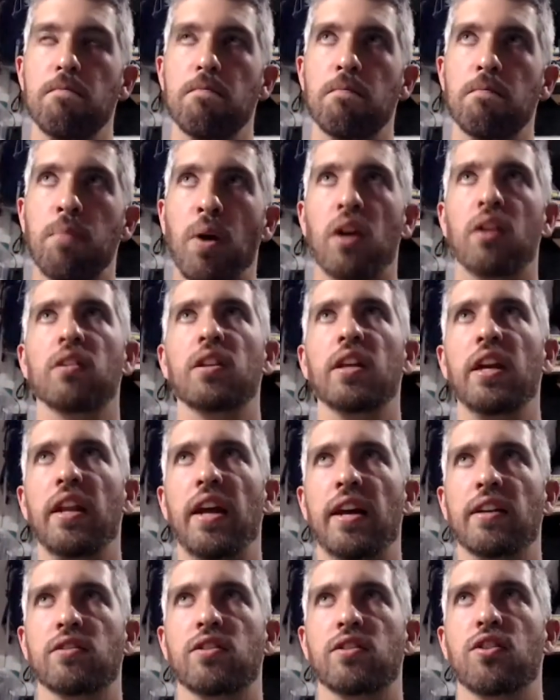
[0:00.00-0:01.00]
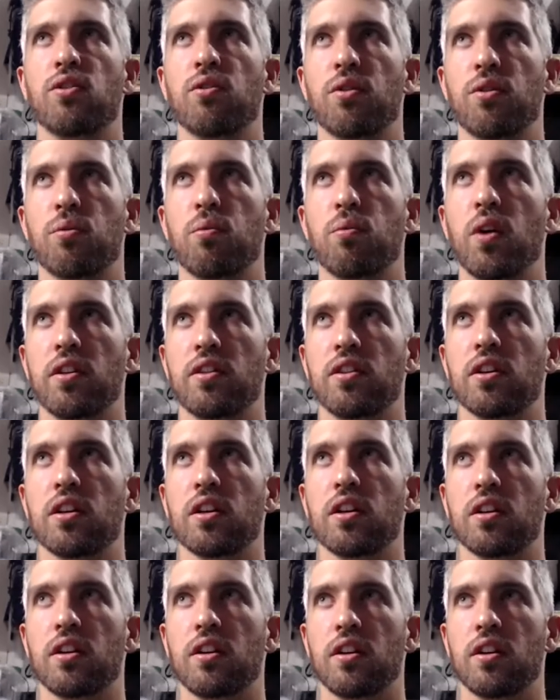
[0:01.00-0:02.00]
partly it has to do with what
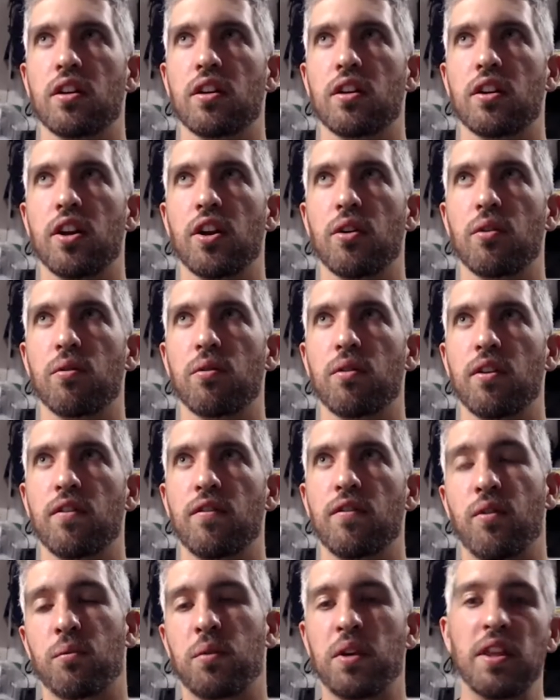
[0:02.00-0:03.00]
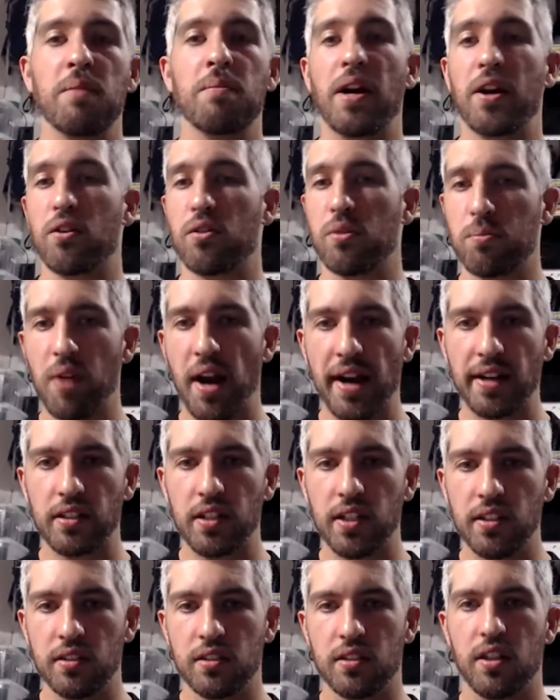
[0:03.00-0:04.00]
within my own
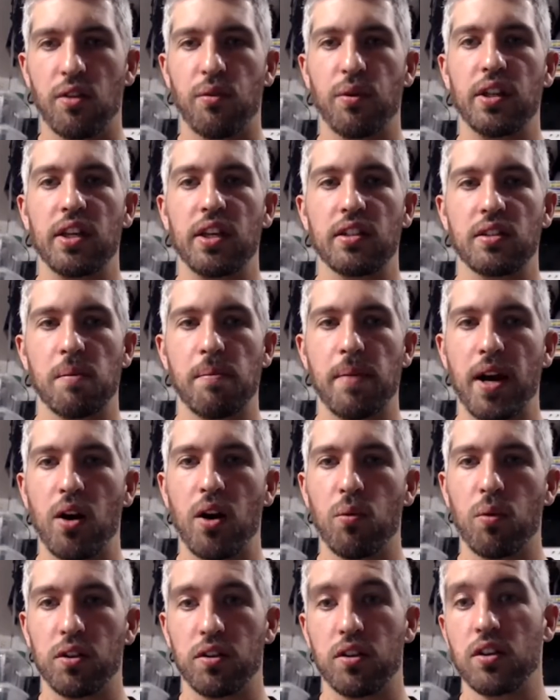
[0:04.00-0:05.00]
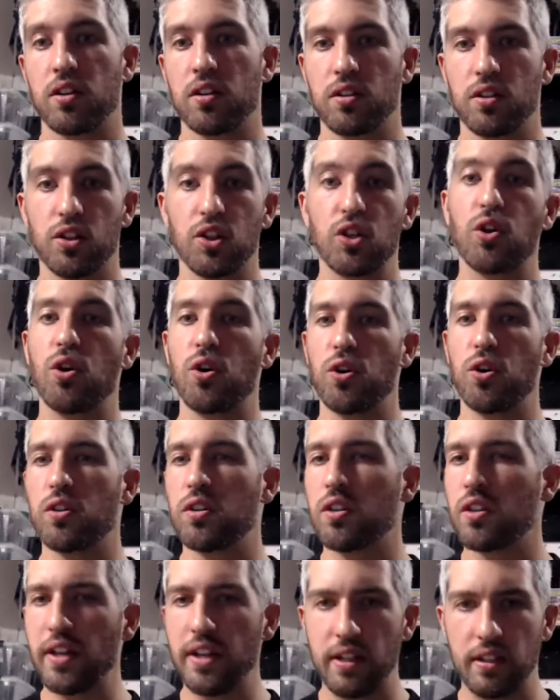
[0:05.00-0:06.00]
practice, it really is about what the
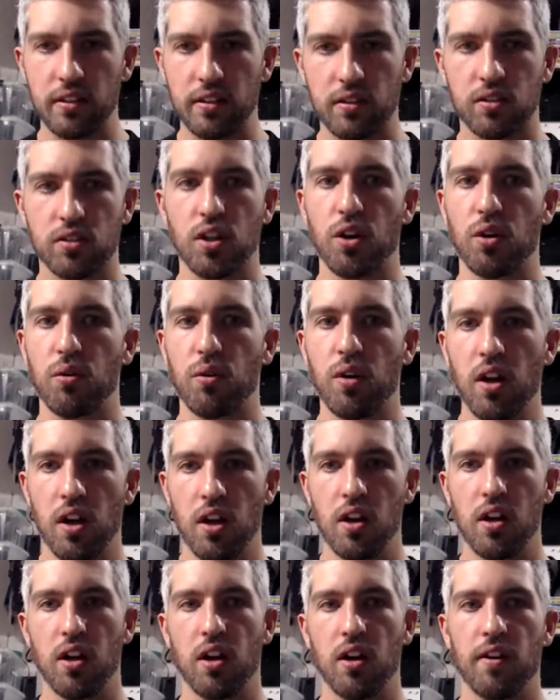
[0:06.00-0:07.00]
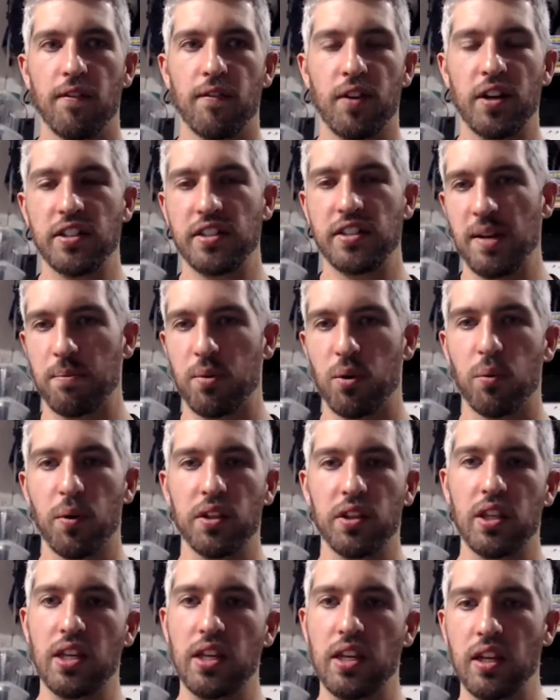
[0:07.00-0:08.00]
goal is. So for example, with
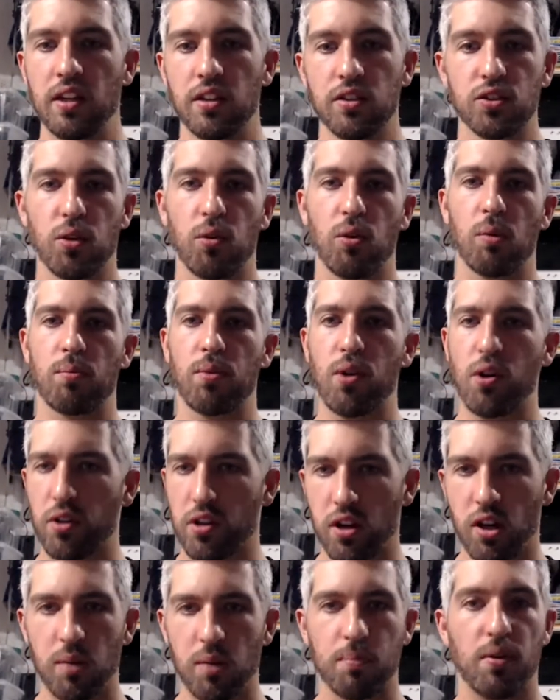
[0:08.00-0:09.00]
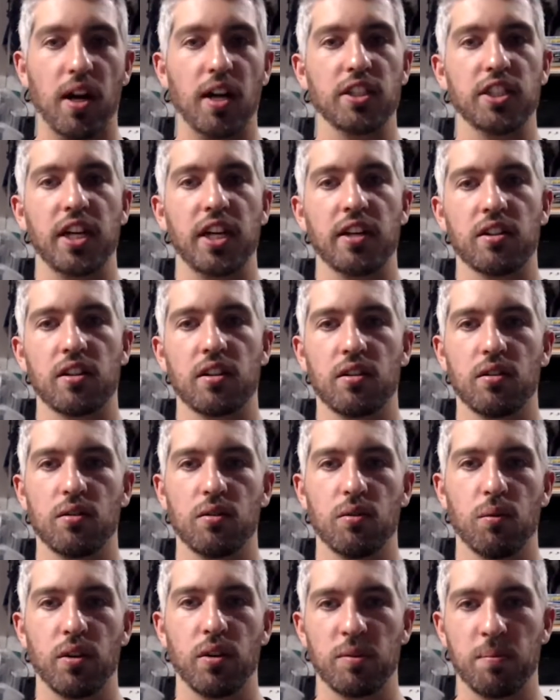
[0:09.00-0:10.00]
the Solar Protocol project,
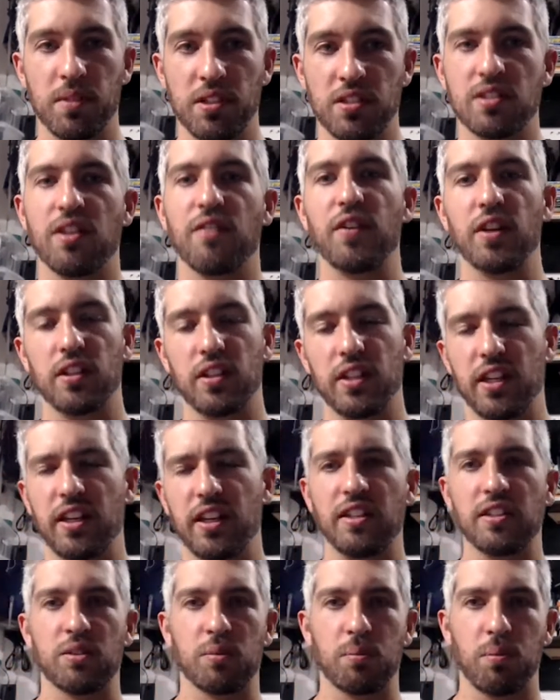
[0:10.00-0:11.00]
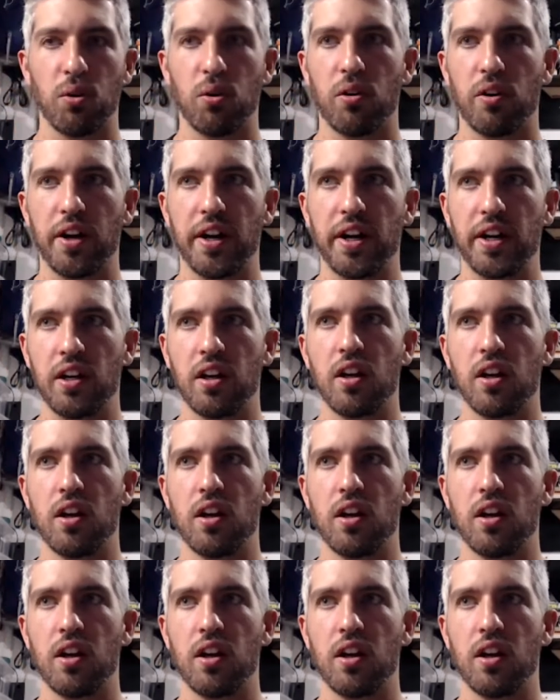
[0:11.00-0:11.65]
we're specifically exploring